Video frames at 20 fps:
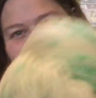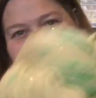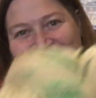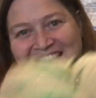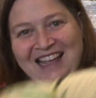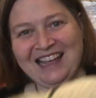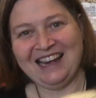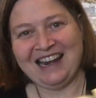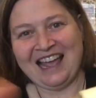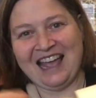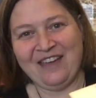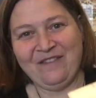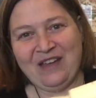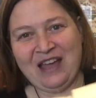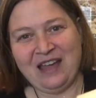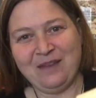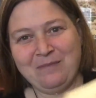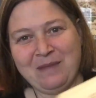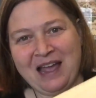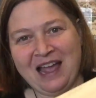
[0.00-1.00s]
And I've
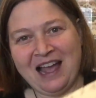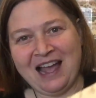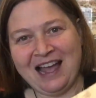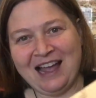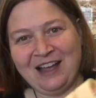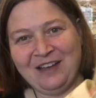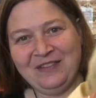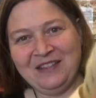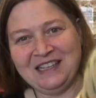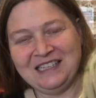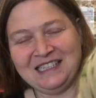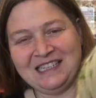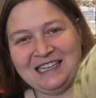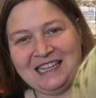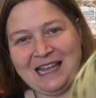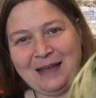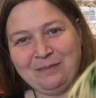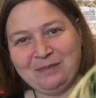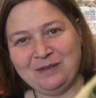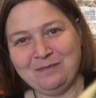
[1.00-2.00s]
had my eye on this and
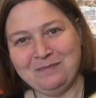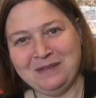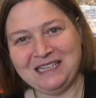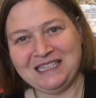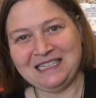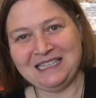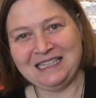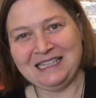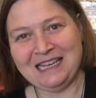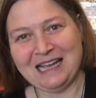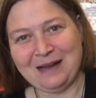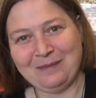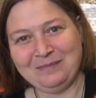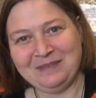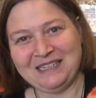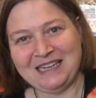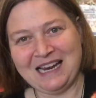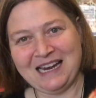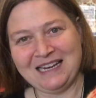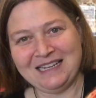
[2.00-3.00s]
kept missing the
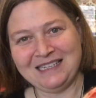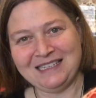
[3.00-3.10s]
update.